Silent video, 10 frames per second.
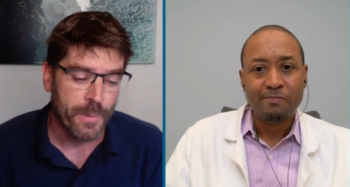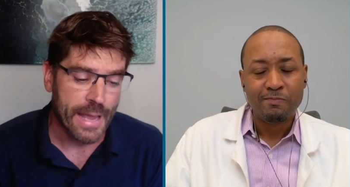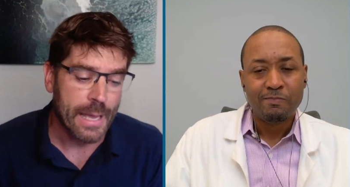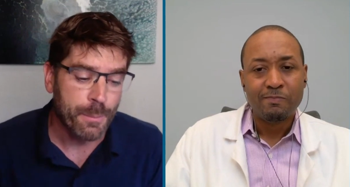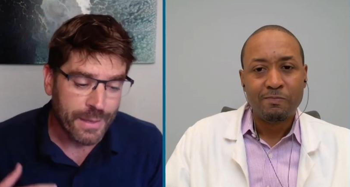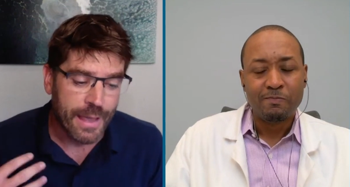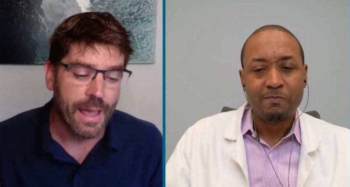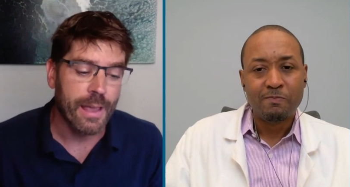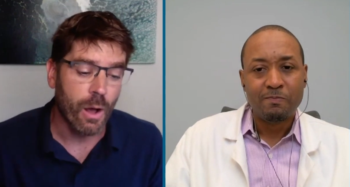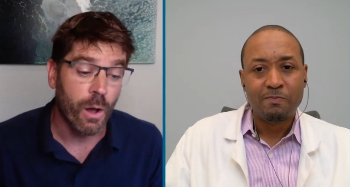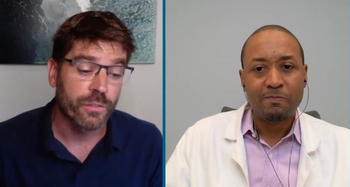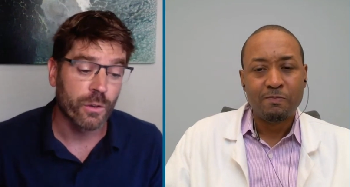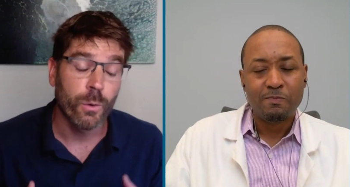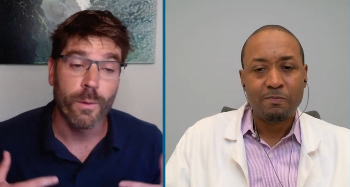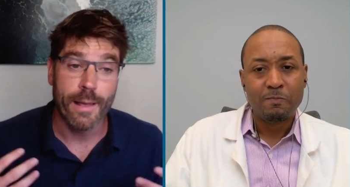Speaker 1: AMPK
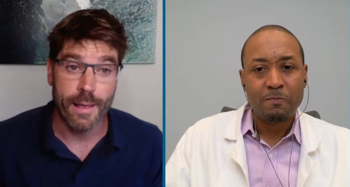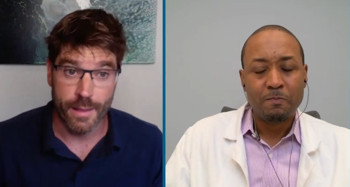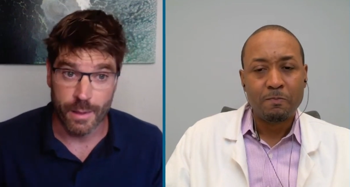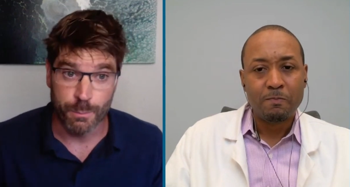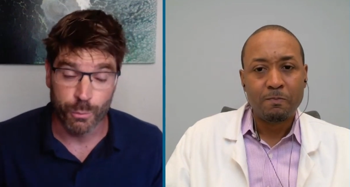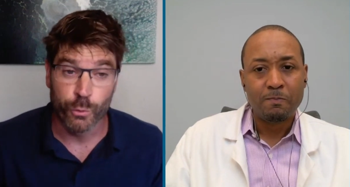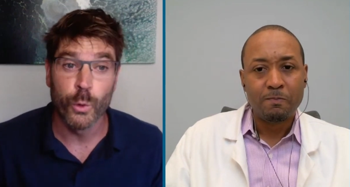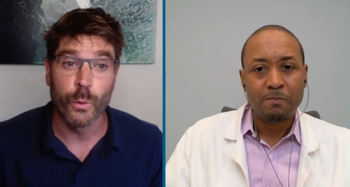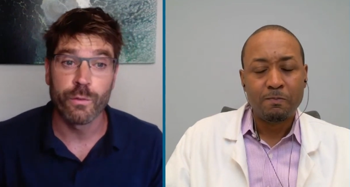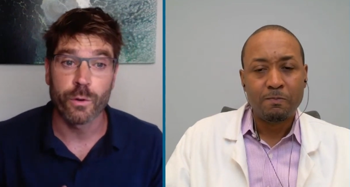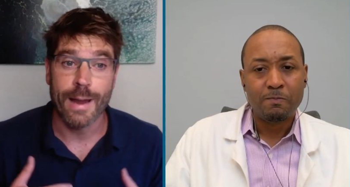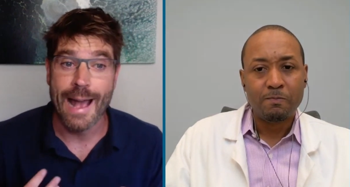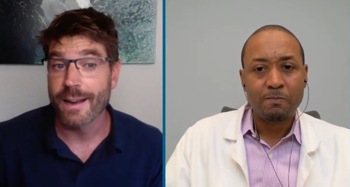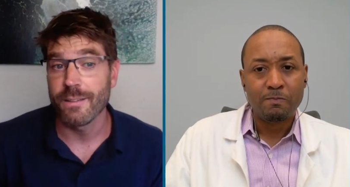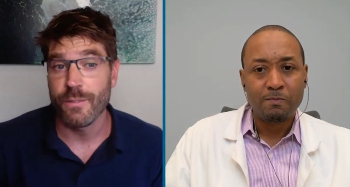also improves or
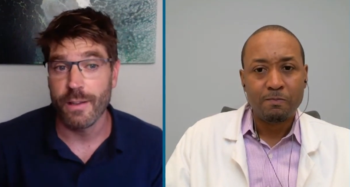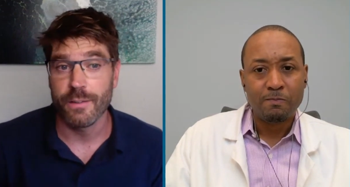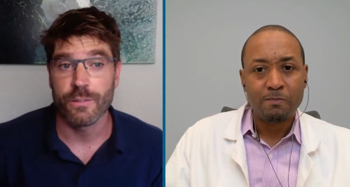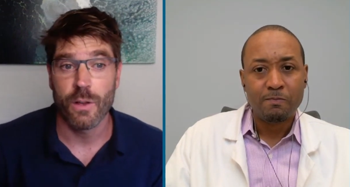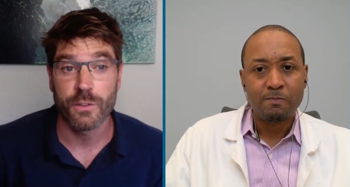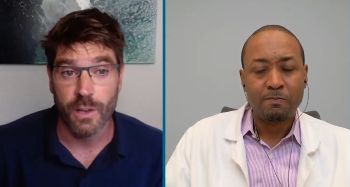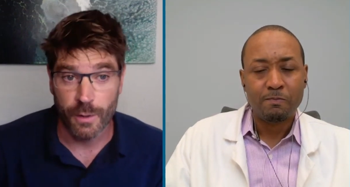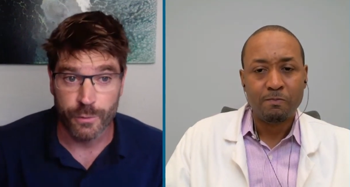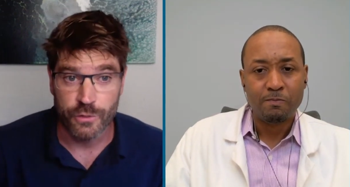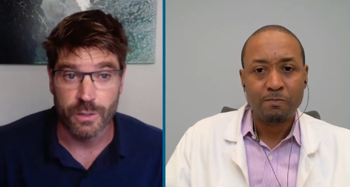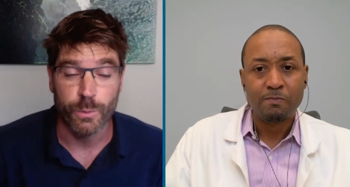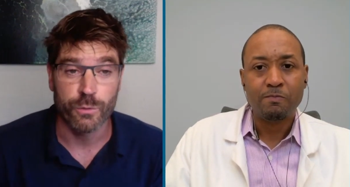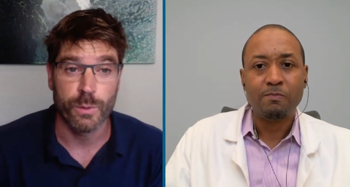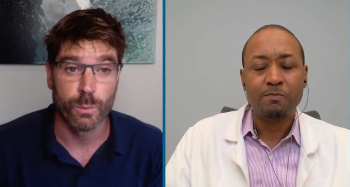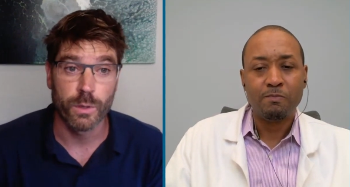activates autophagy,
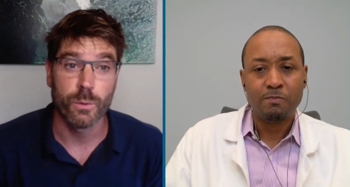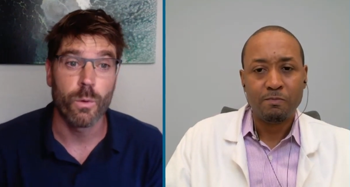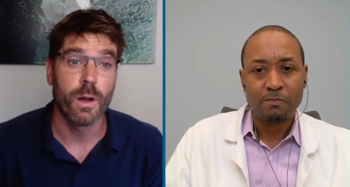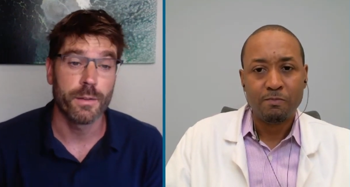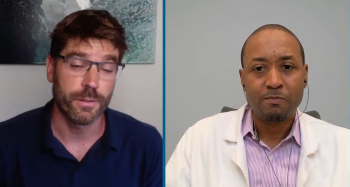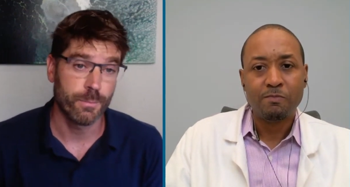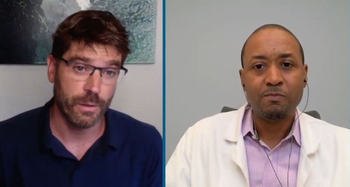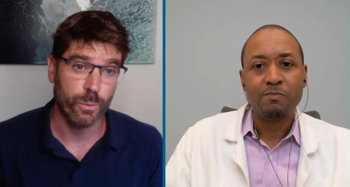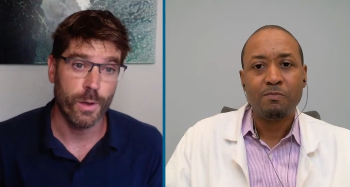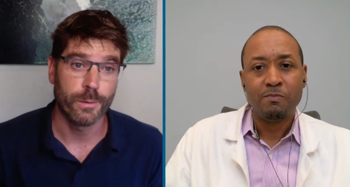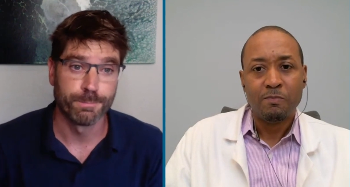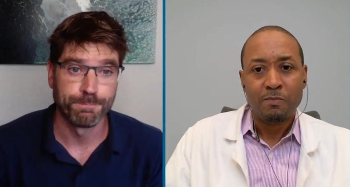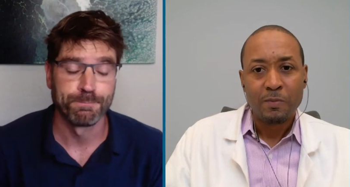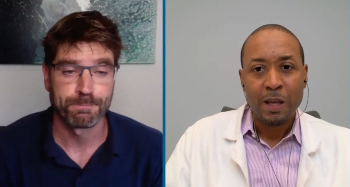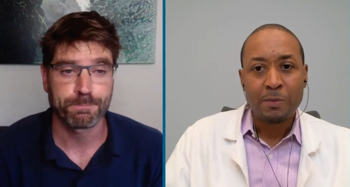which we really want as well.
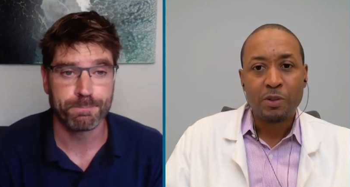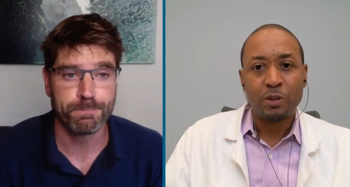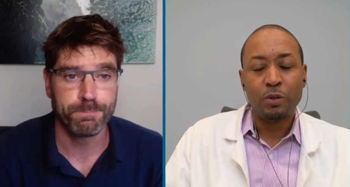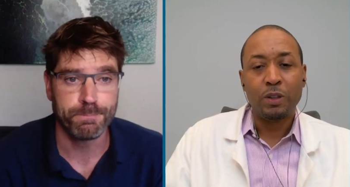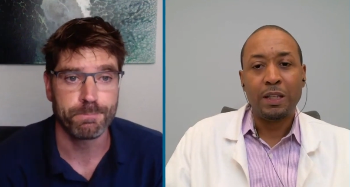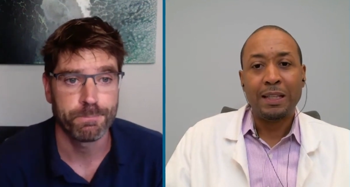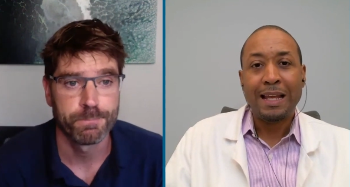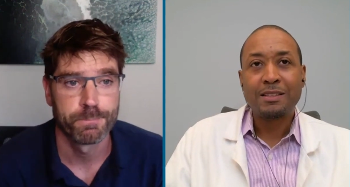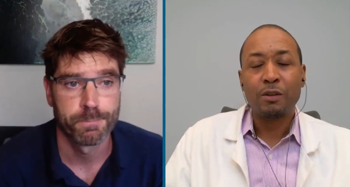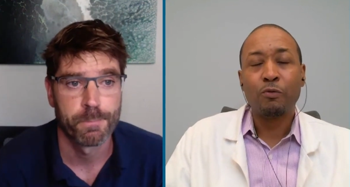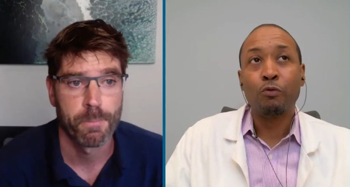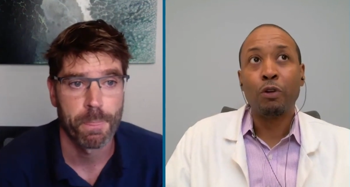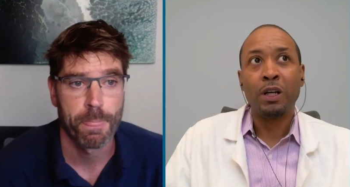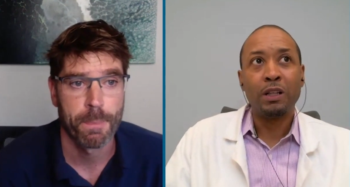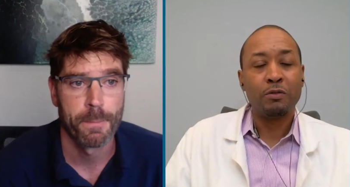
Speaker 2: Absolutely. And that's a
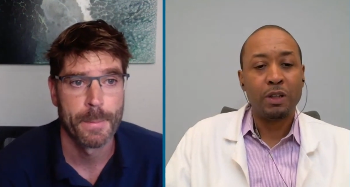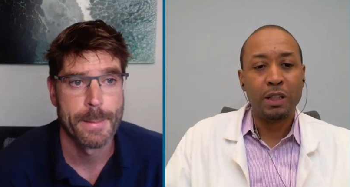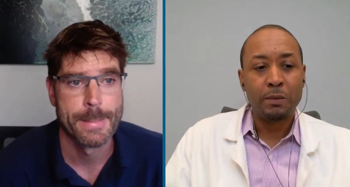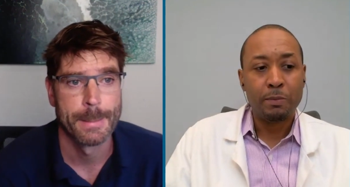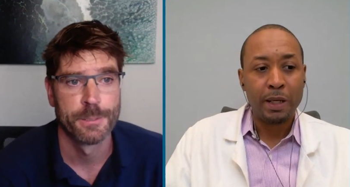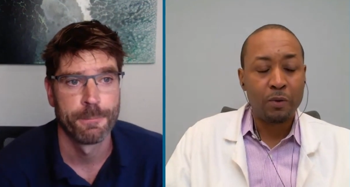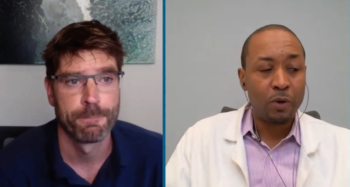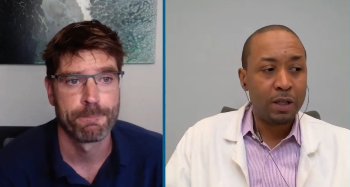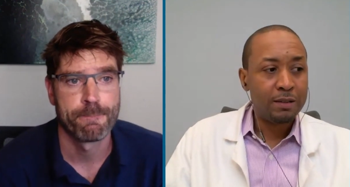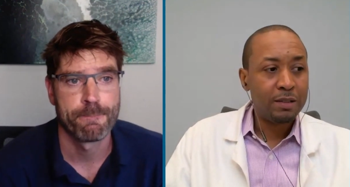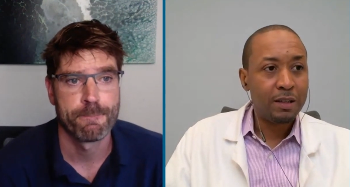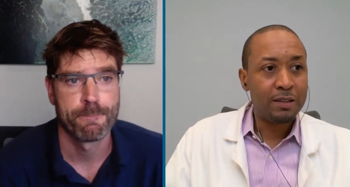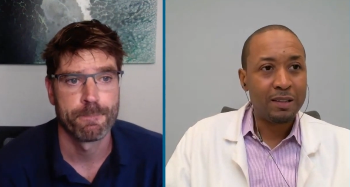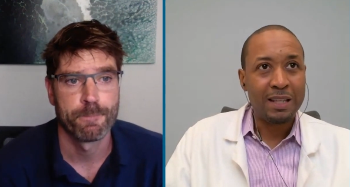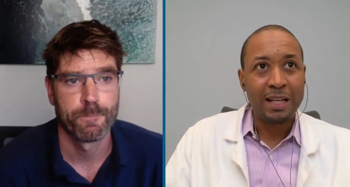really, really big one to,
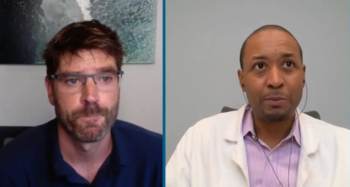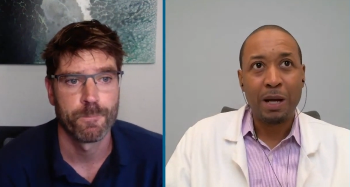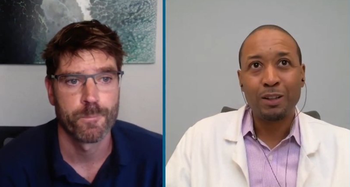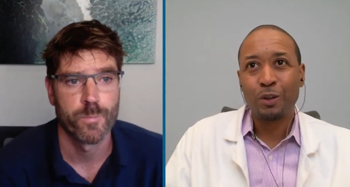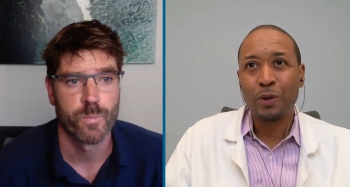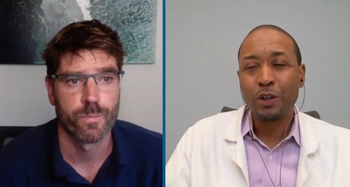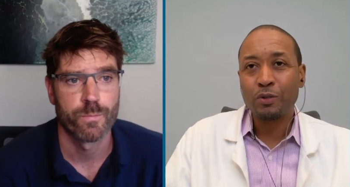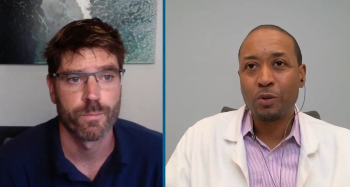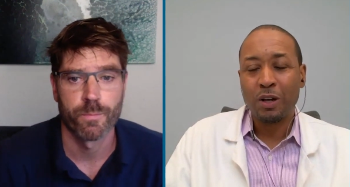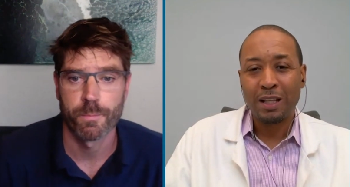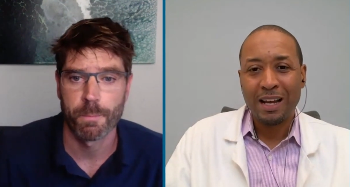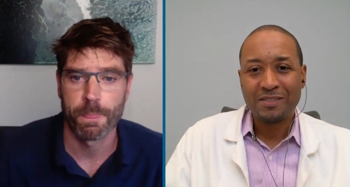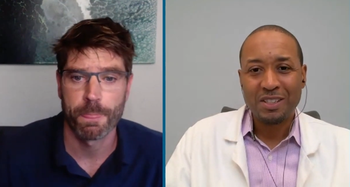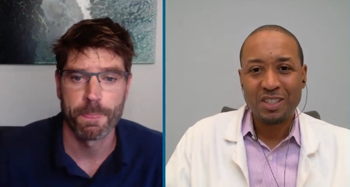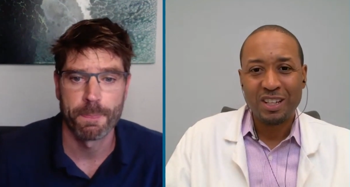to think about. Look, we go through our
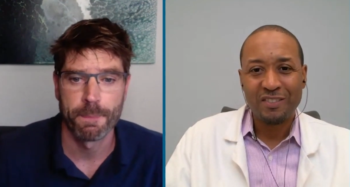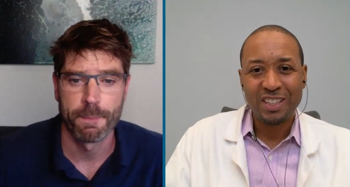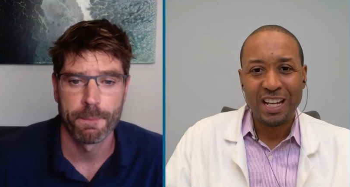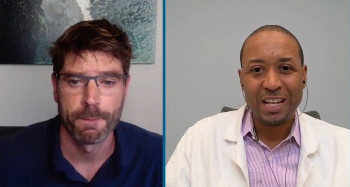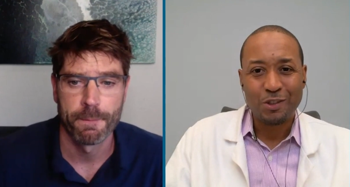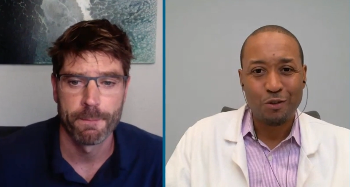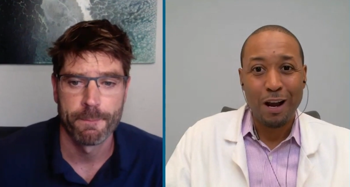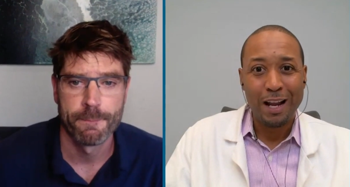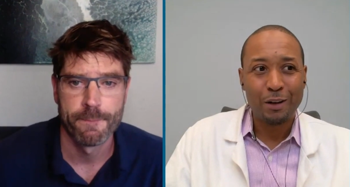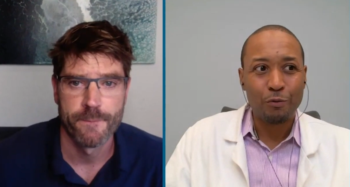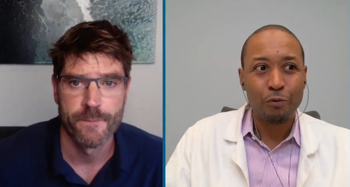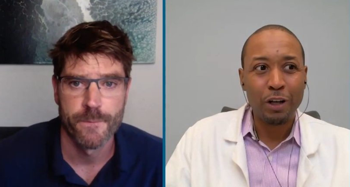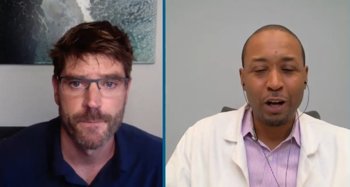lives each and every day trying to rid